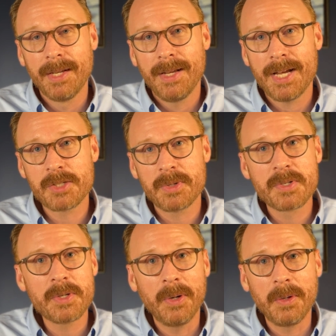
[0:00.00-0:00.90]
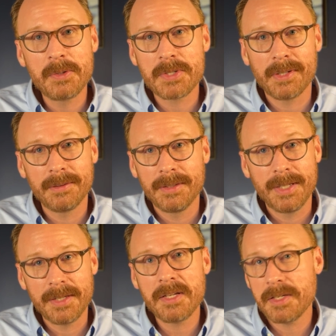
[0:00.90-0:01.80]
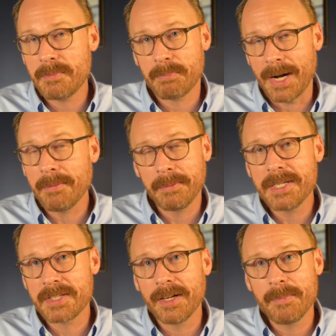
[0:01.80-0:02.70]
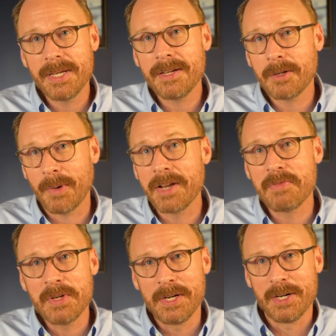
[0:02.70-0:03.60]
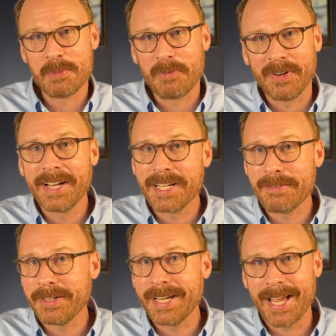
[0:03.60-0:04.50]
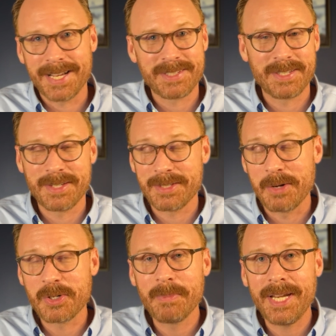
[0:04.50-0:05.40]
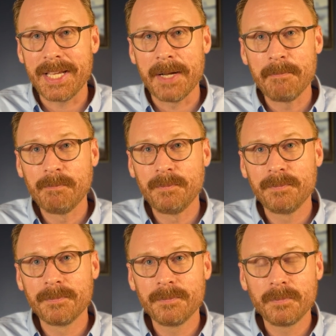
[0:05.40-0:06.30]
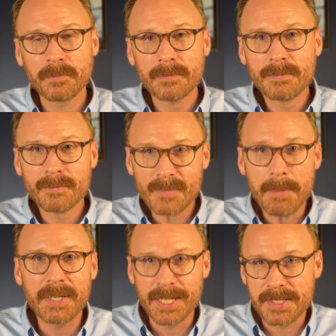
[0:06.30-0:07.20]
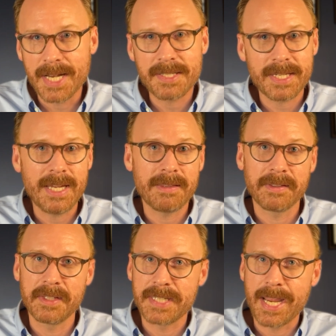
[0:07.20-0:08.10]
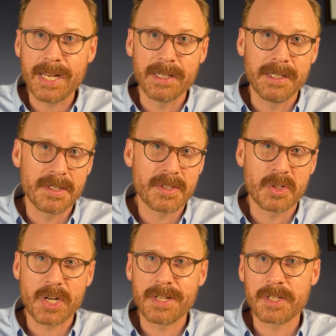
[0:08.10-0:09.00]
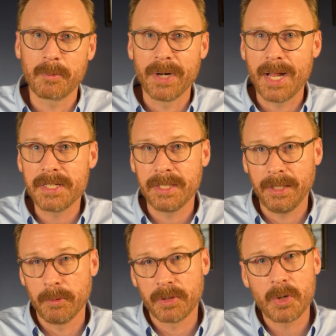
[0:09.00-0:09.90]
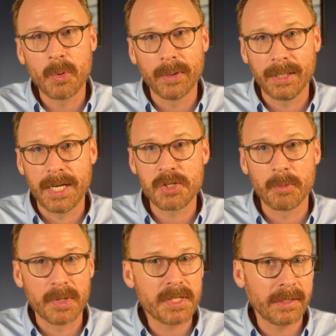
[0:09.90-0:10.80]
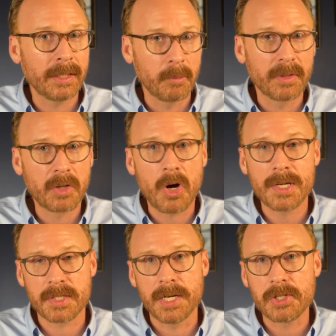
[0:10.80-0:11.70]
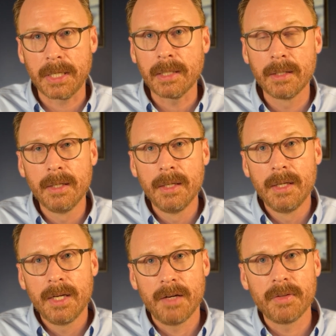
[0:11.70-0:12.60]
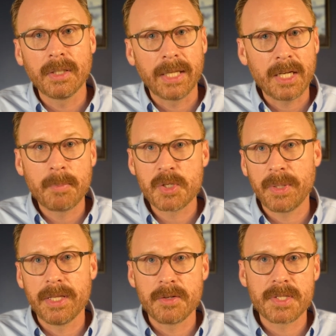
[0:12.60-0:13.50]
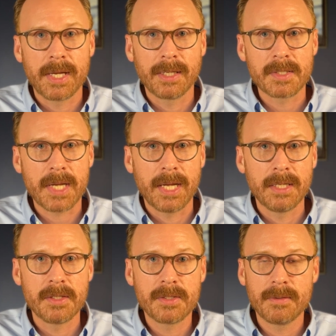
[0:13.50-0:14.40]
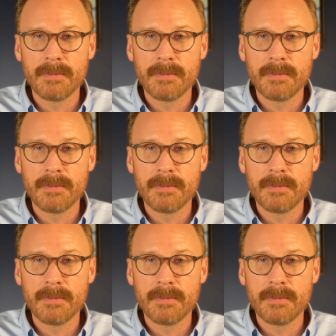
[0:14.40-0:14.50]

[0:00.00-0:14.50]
as a result, it probably is going to be quite a few years before I give her any access to social media, because I see that the data is suggesting we're not dealing with correlation, we're dealing with causation of the link between those things and